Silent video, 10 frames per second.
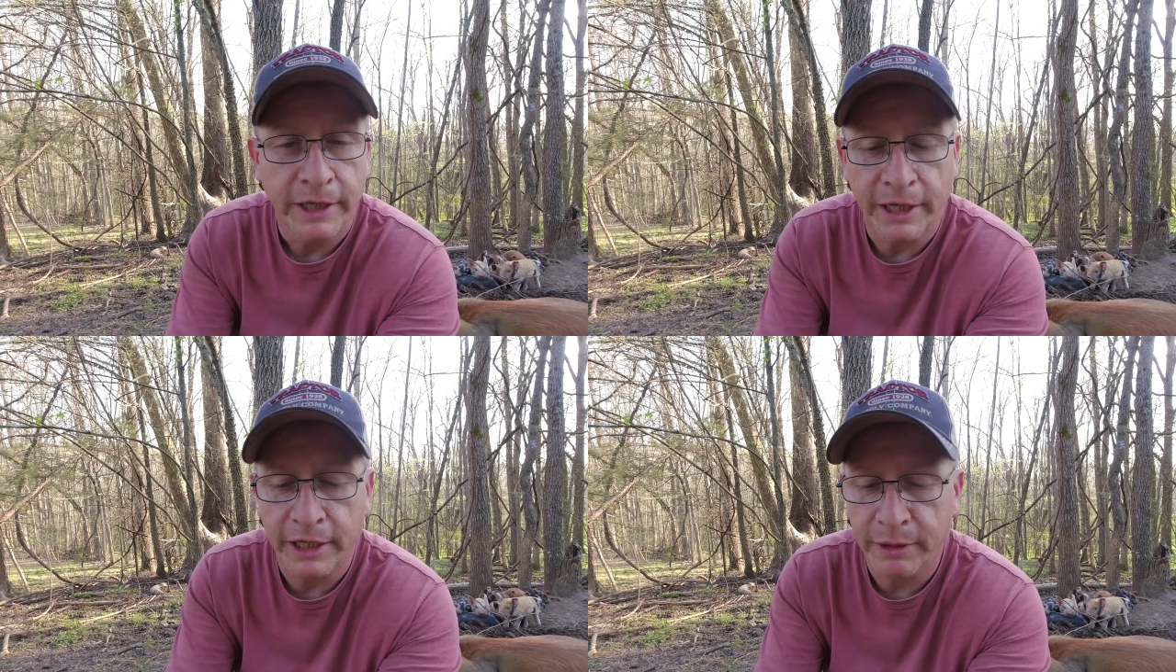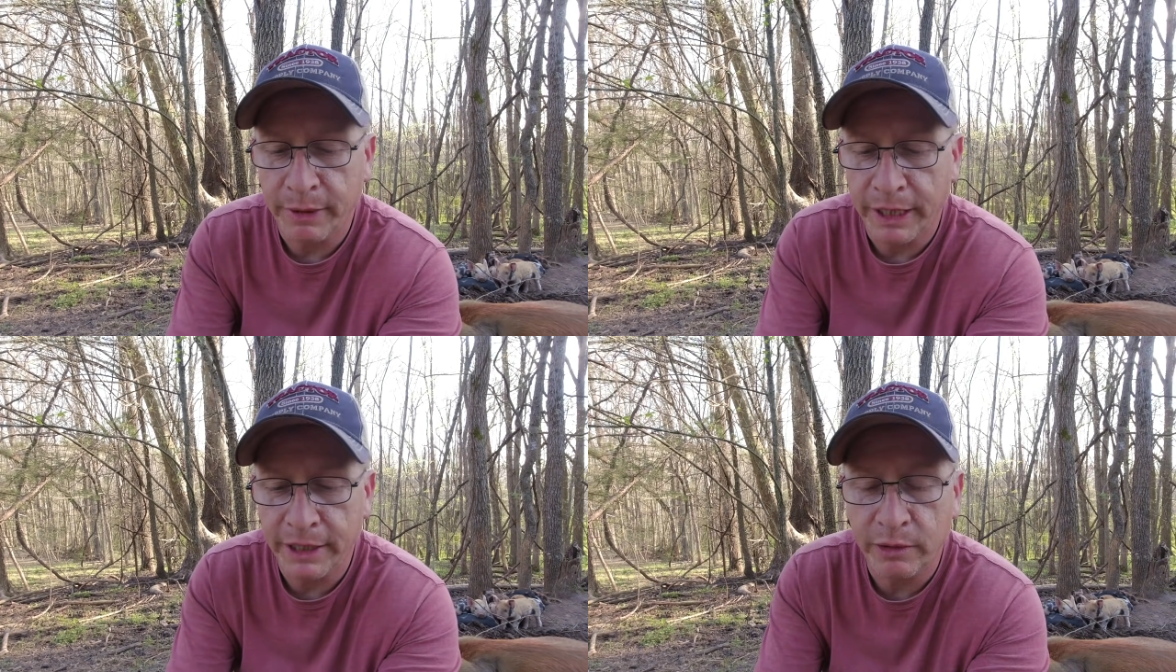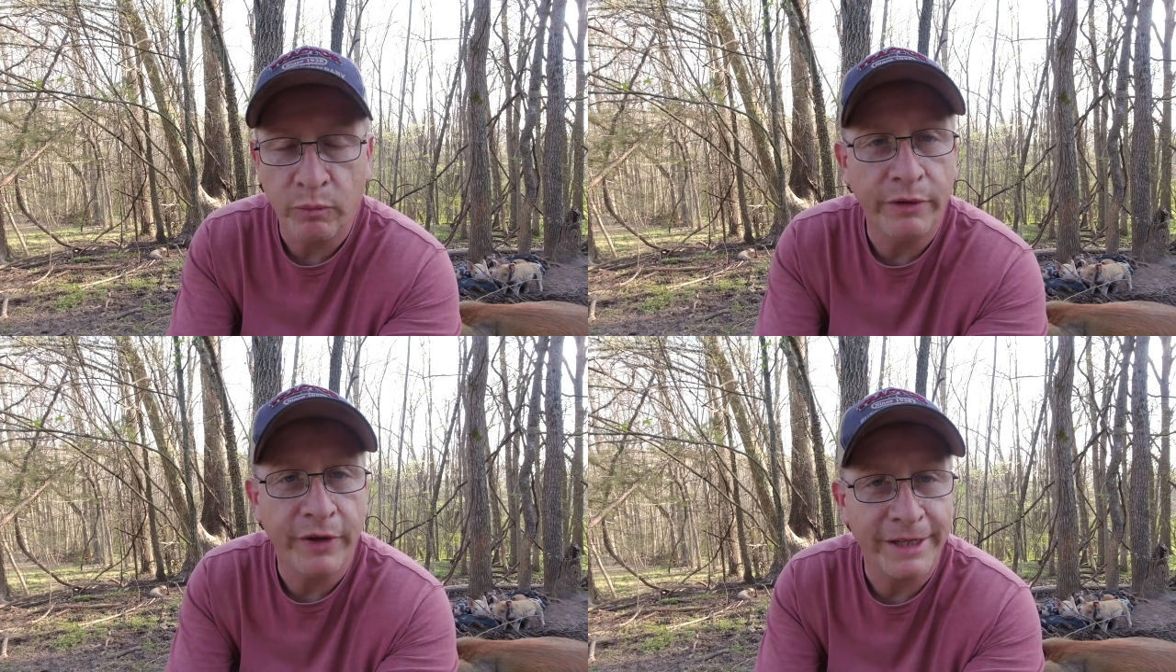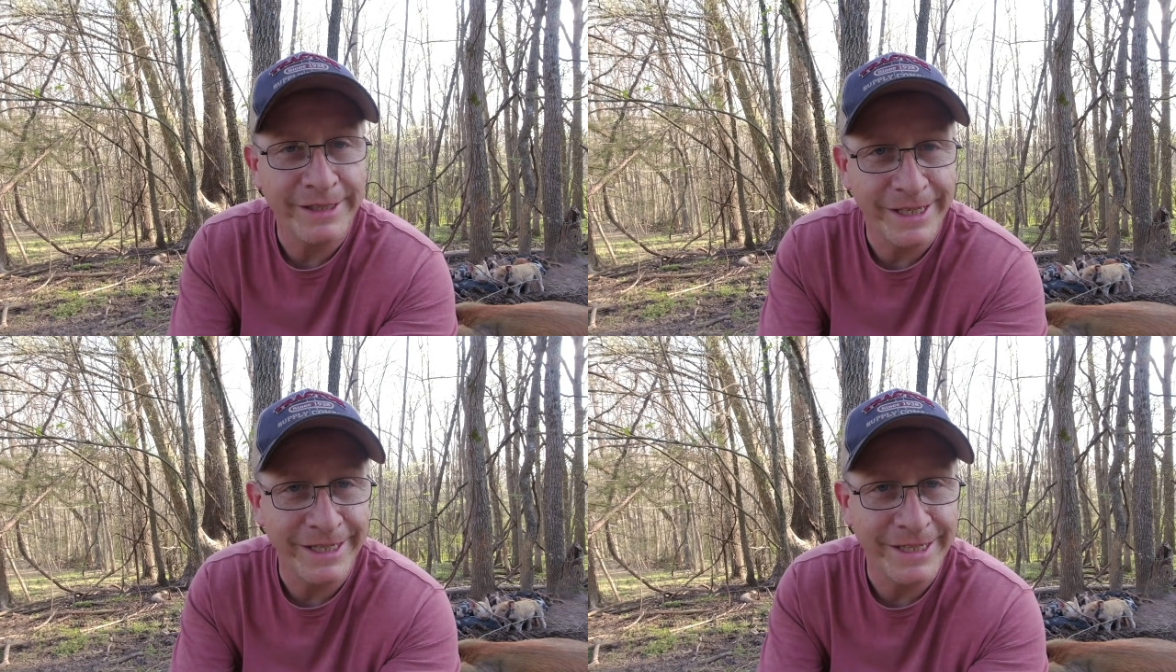um, and then we've
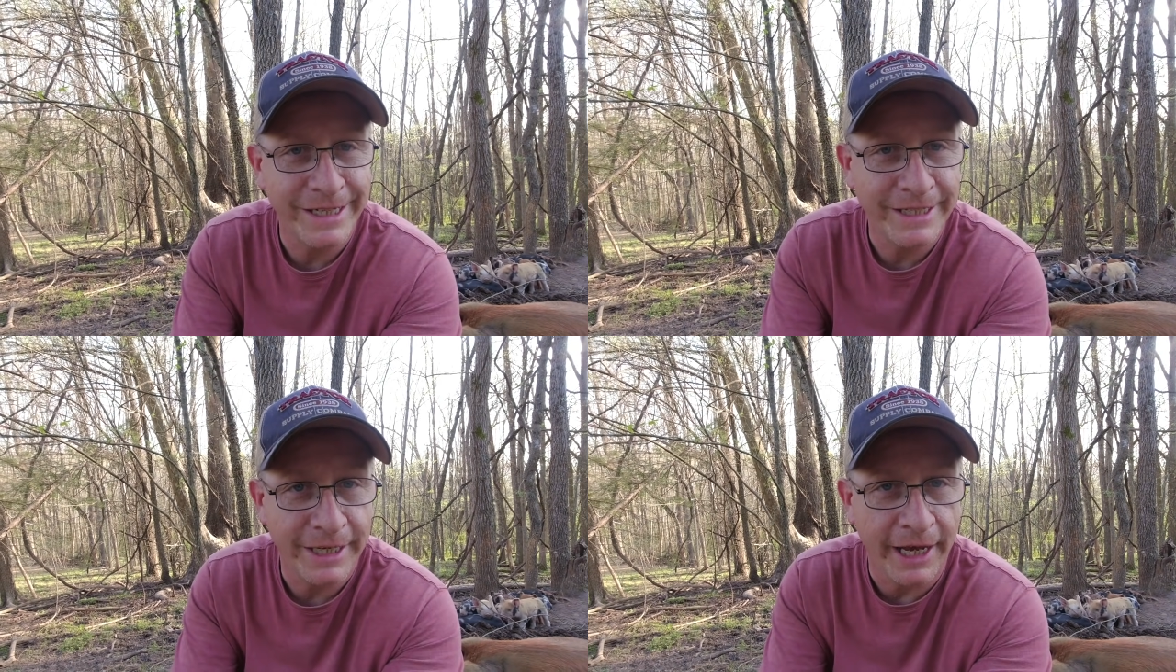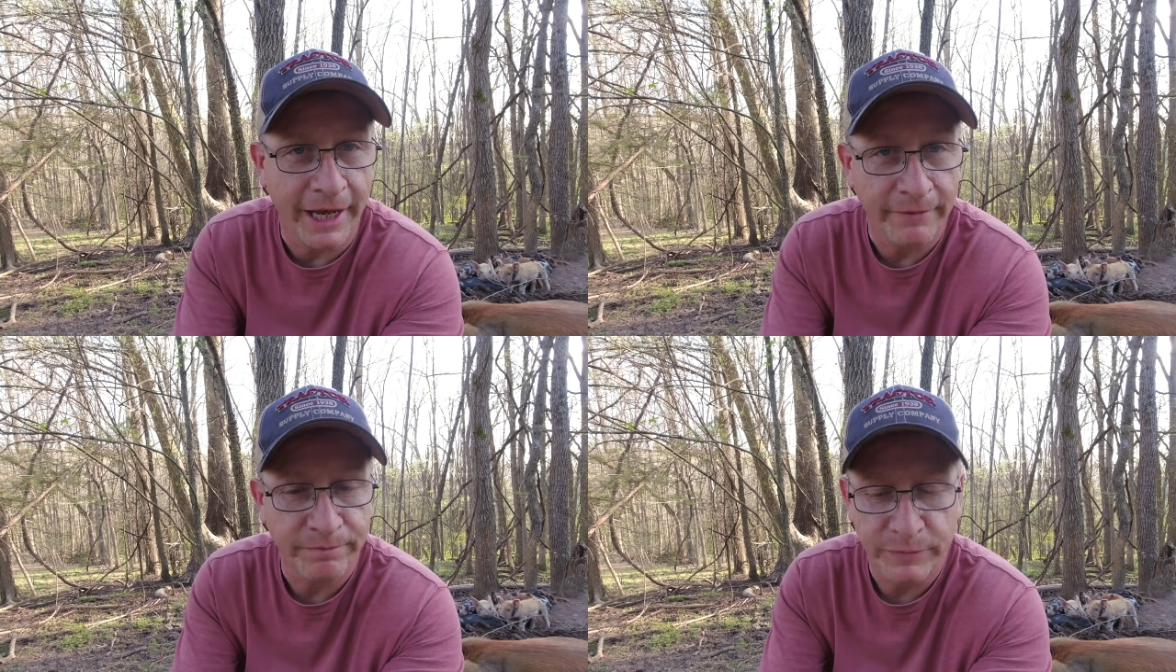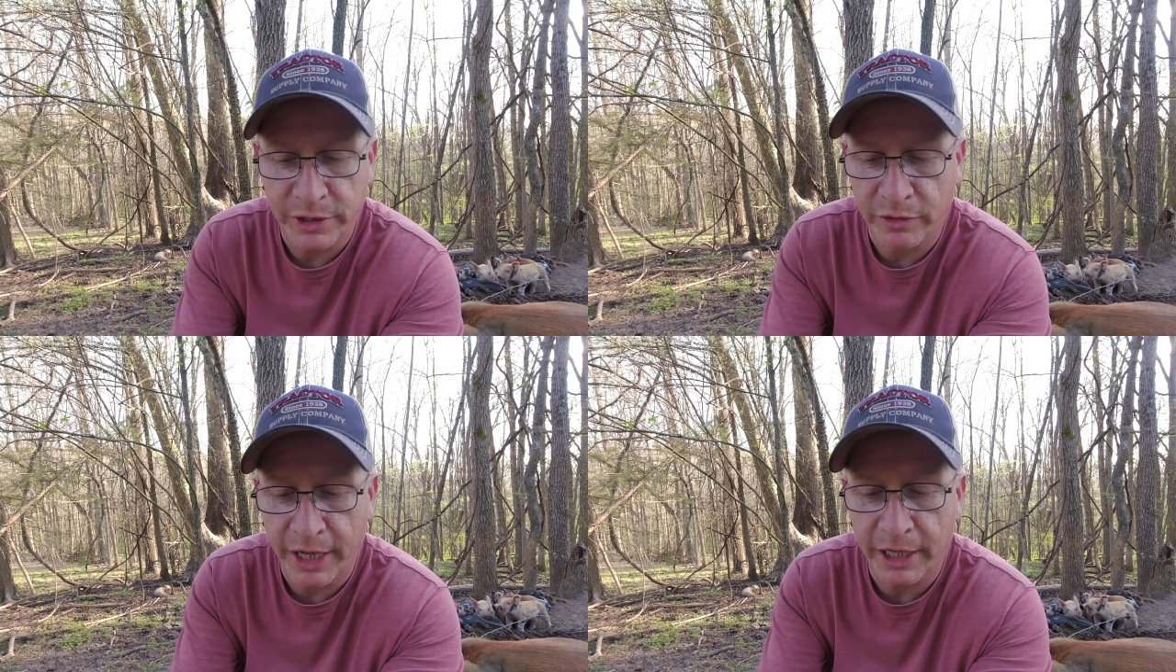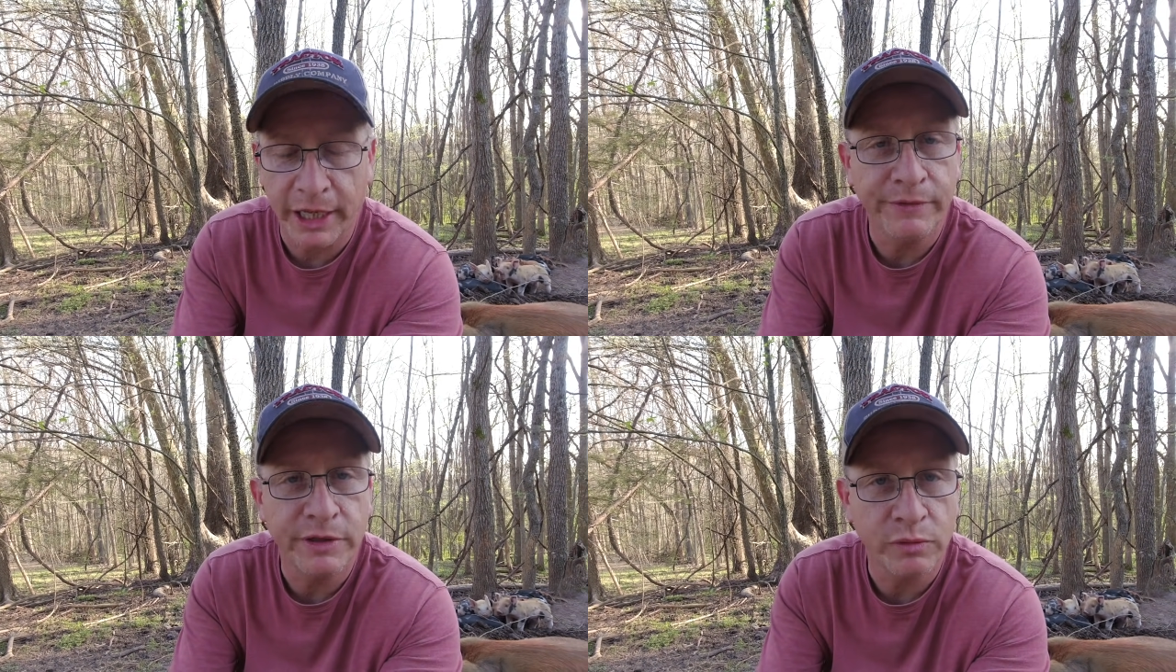had sixteen to die. So that
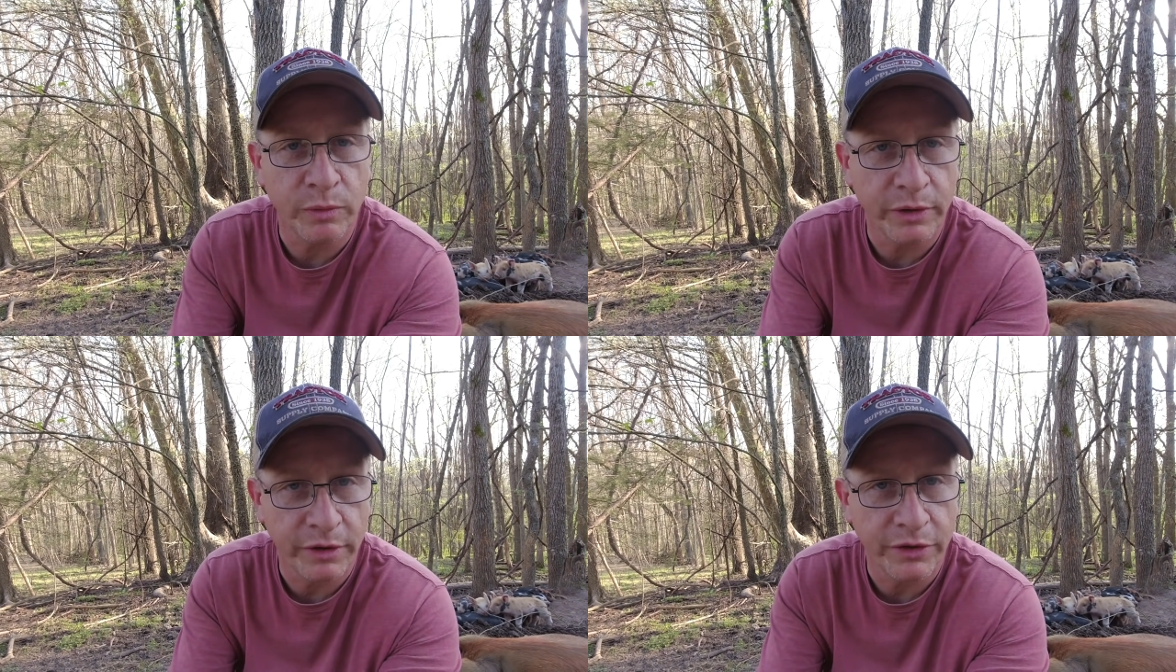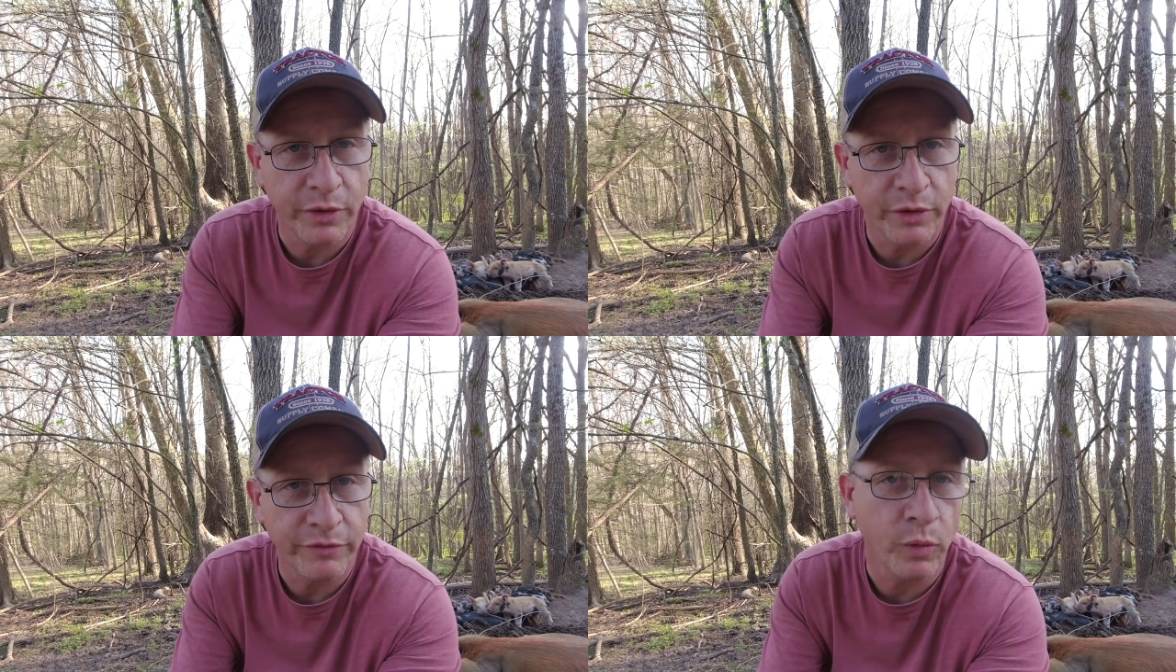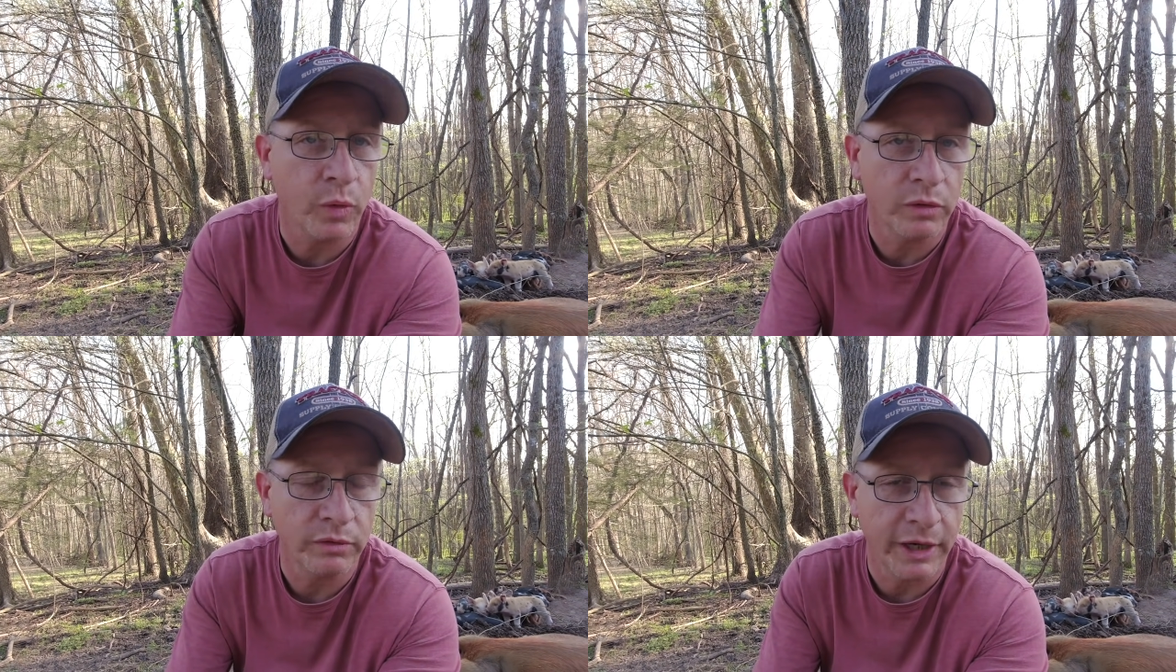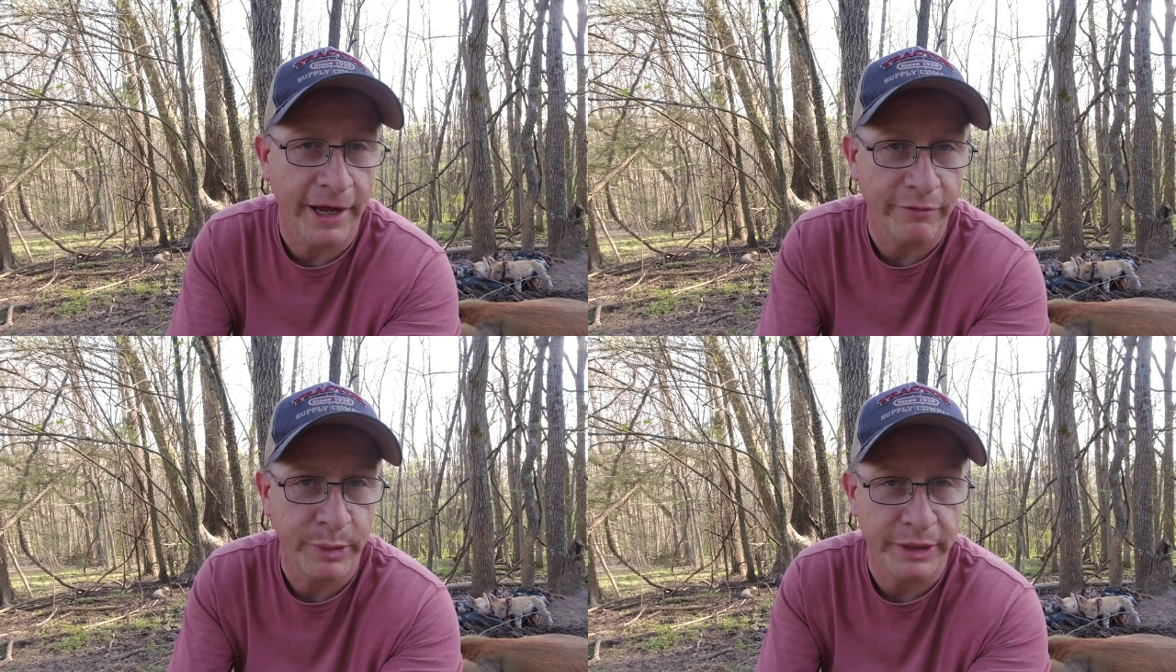leaves us with thirty-four
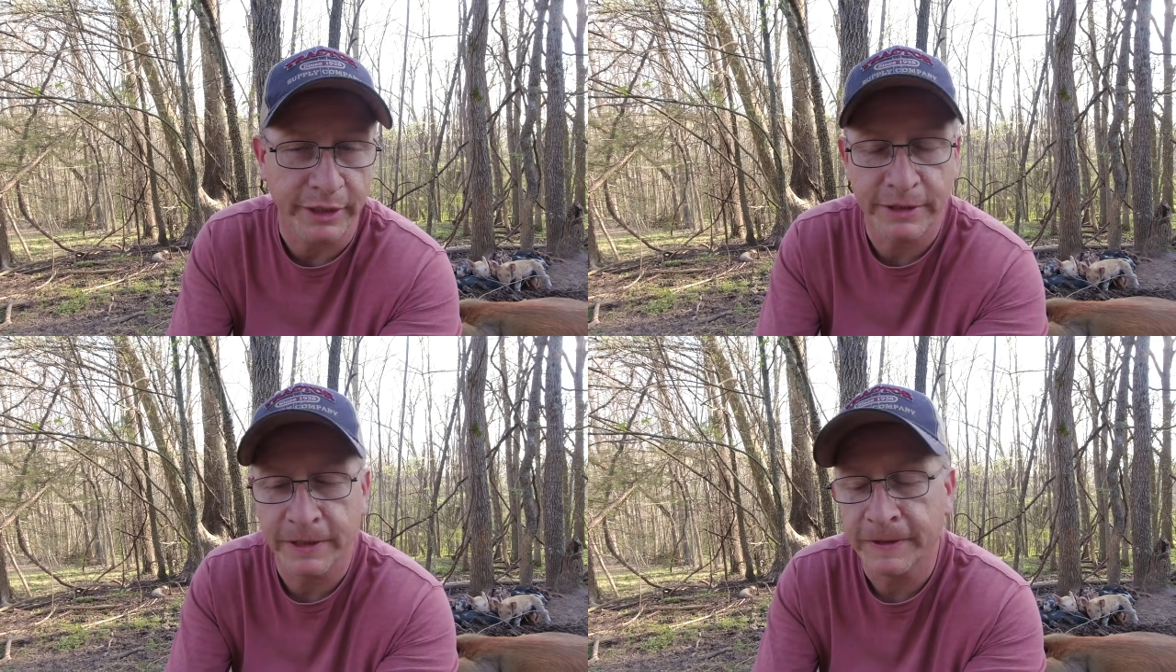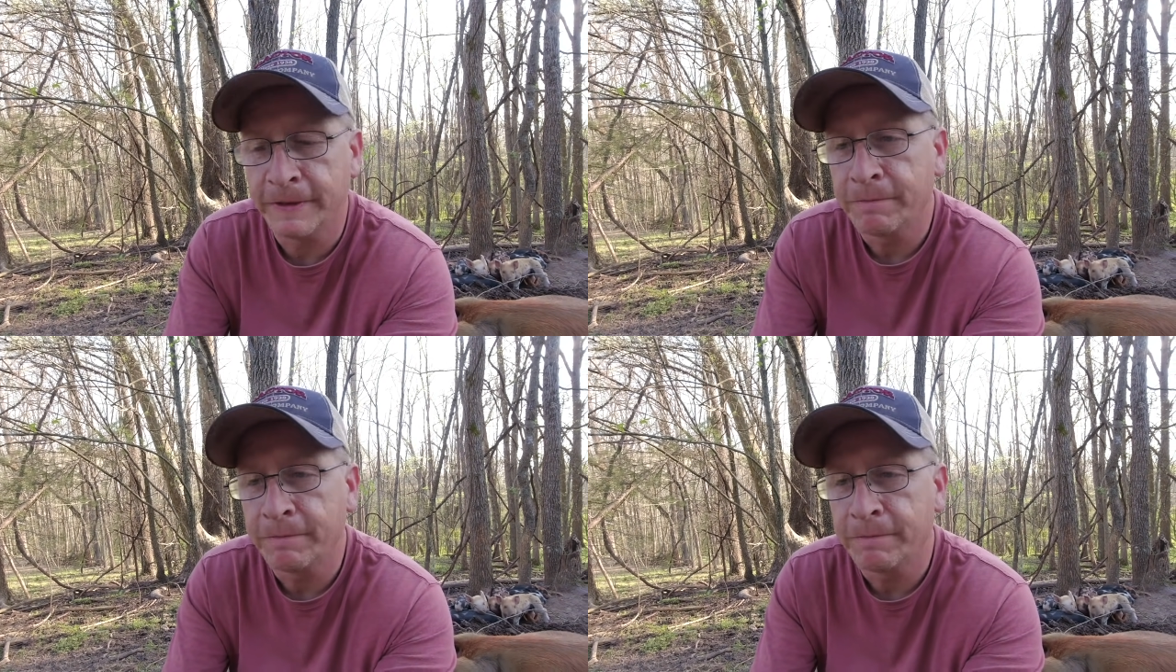live pigs.